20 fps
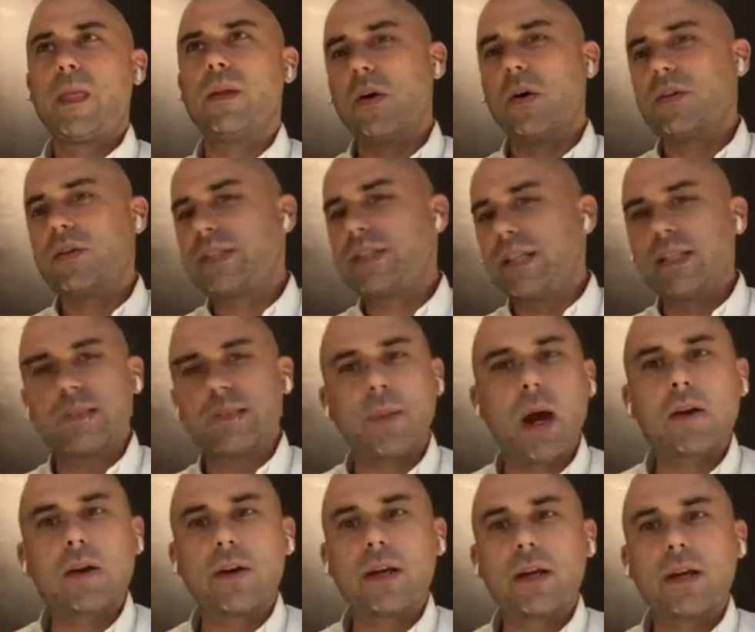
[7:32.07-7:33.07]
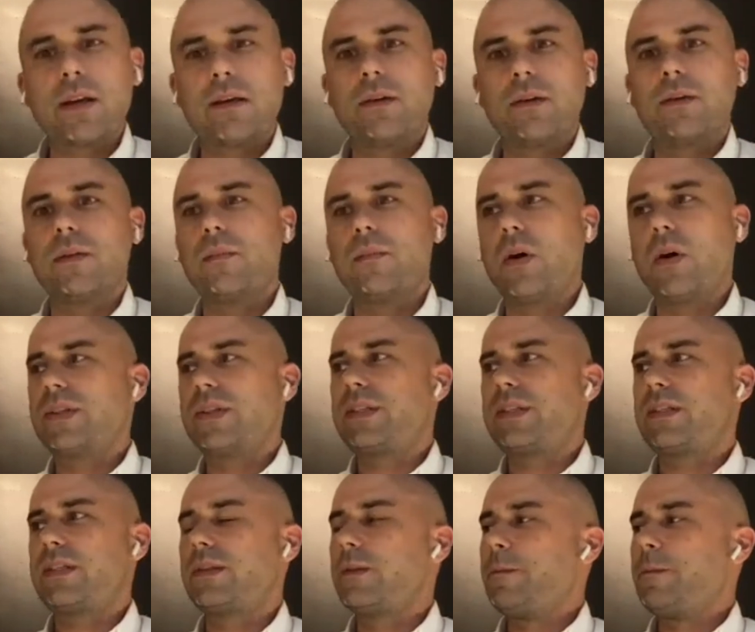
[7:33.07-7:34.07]
the most inspiring, the
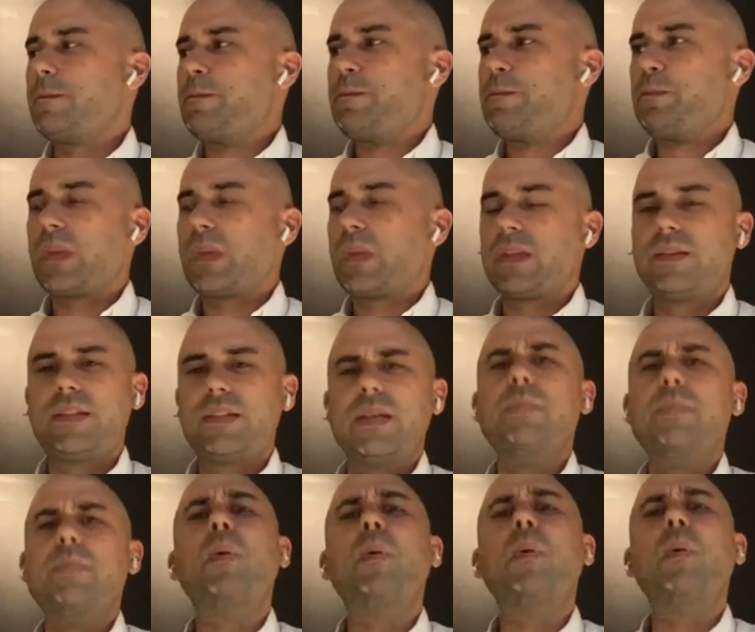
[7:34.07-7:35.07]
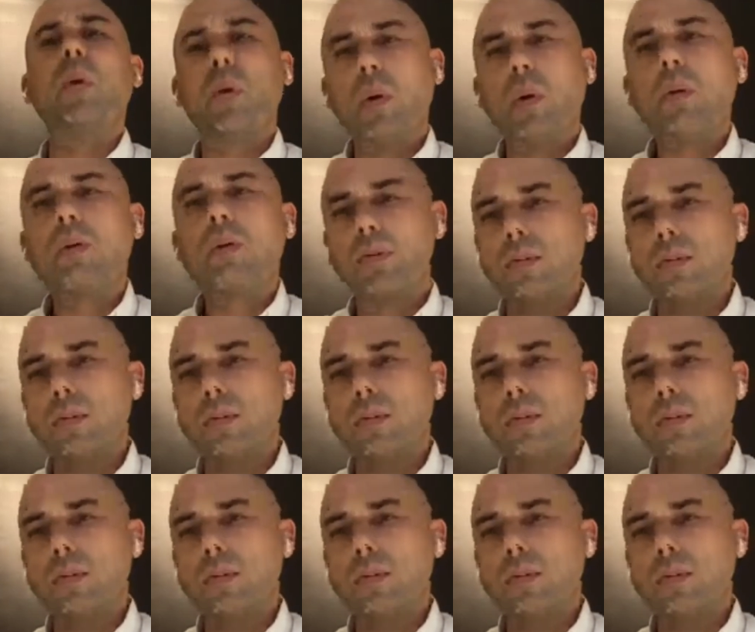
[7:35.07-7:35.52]
most simple,